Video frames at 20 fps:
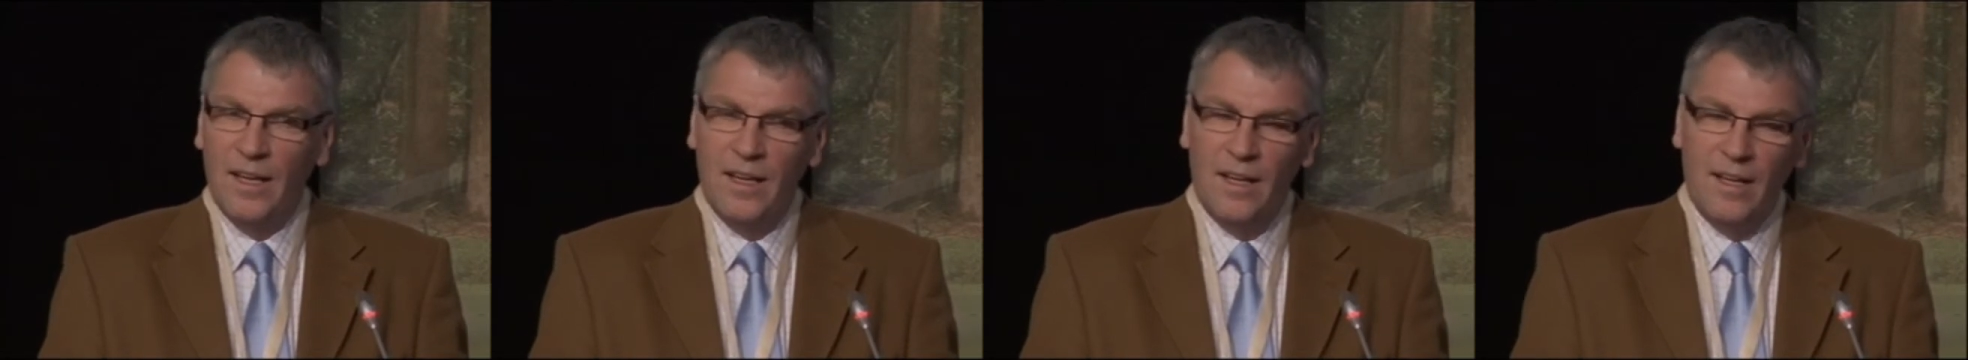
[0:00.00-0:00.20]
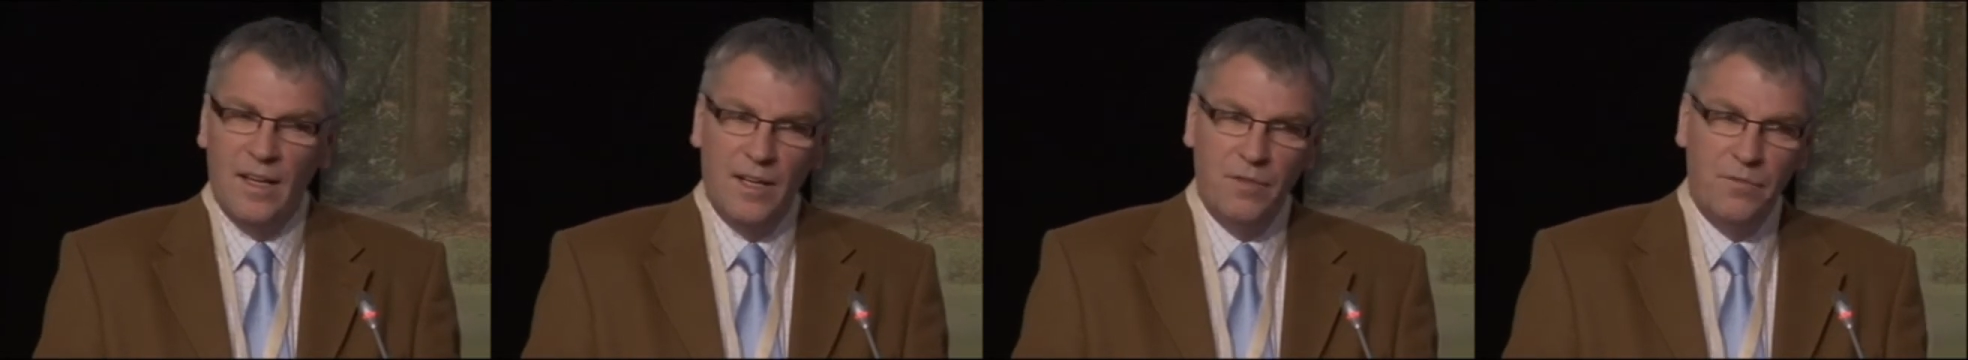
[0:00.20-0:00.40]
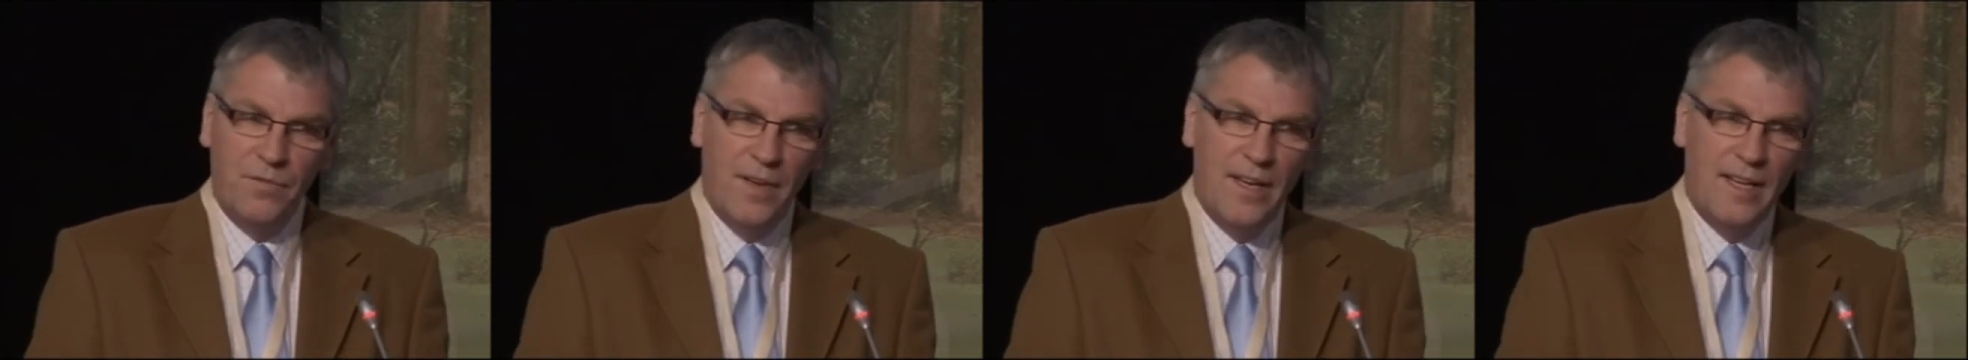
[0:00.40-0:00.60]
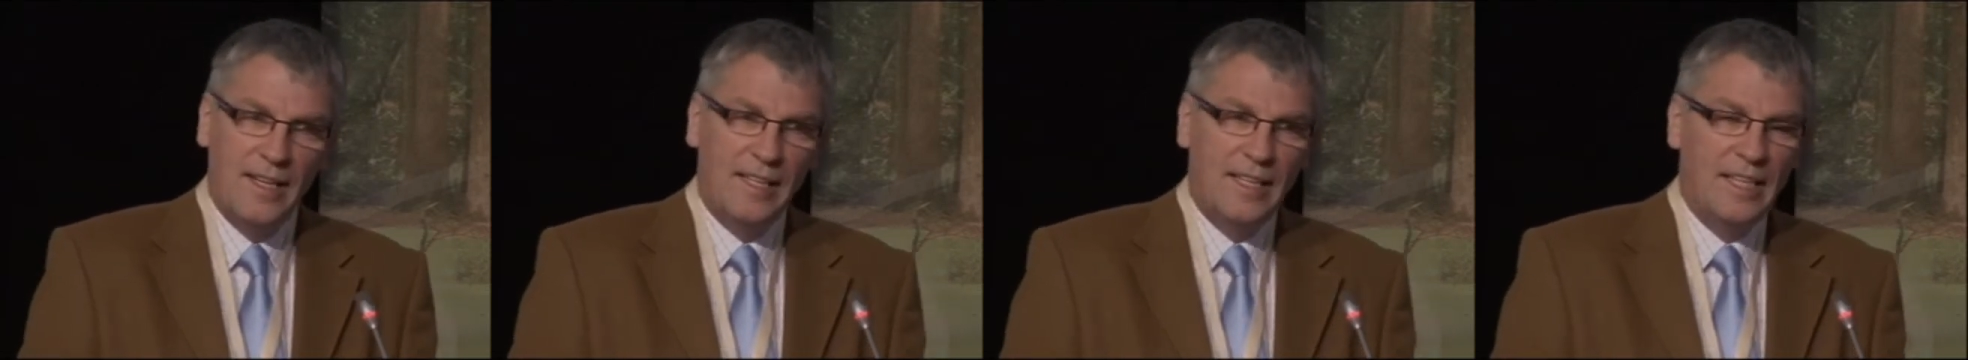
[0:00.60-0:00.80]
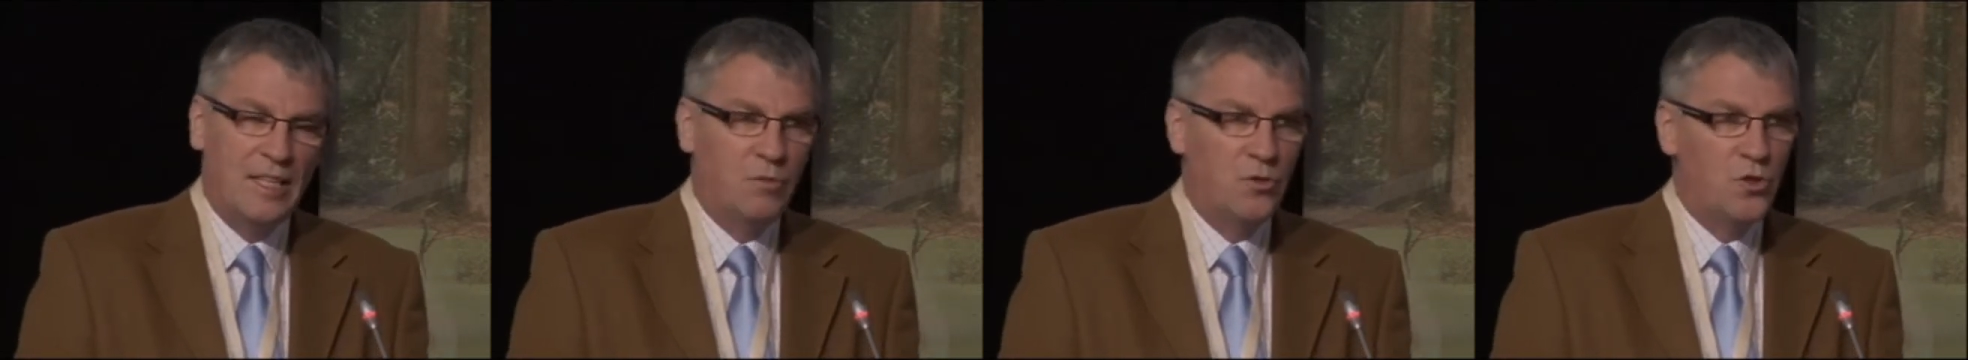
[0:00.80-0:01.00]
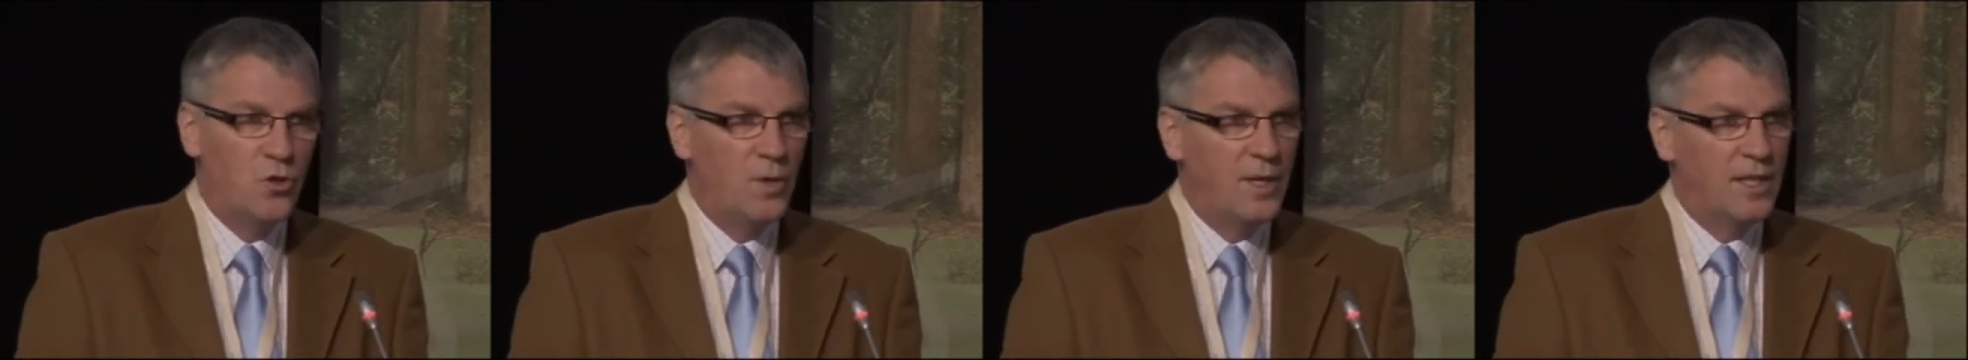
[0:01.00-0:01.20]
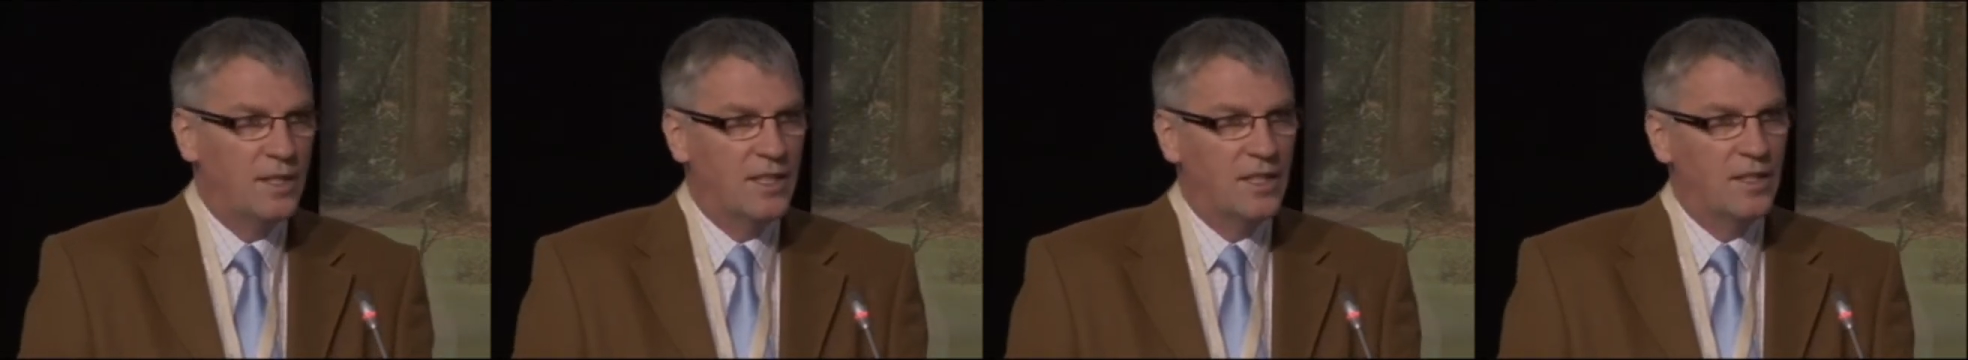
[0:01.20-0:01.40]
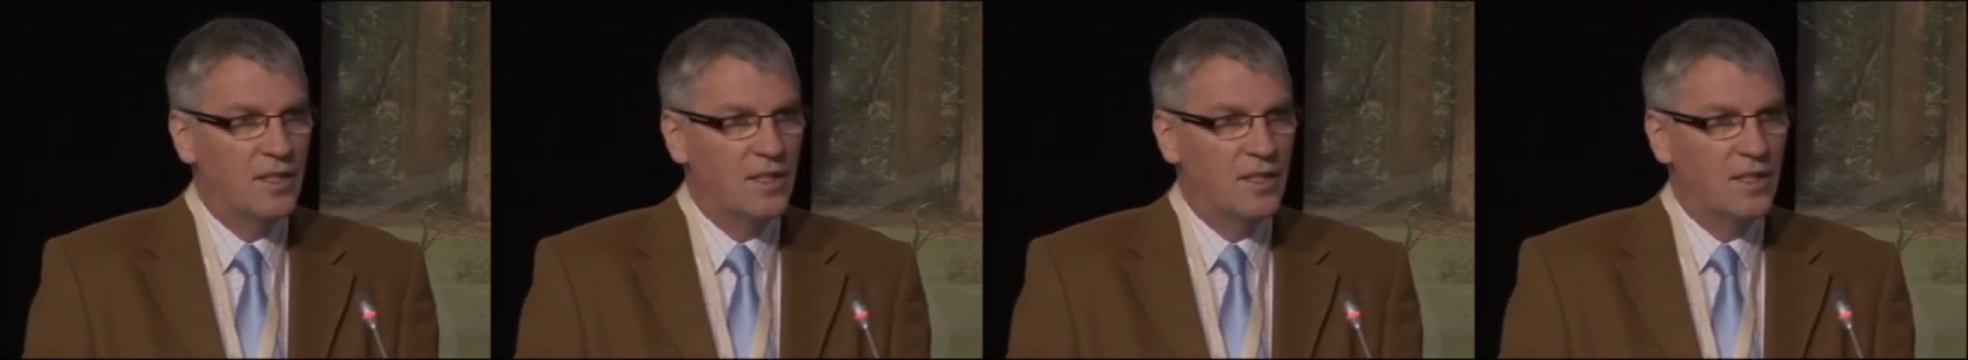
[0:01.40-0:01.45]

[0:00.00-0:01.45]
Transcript: And finally, to Aitken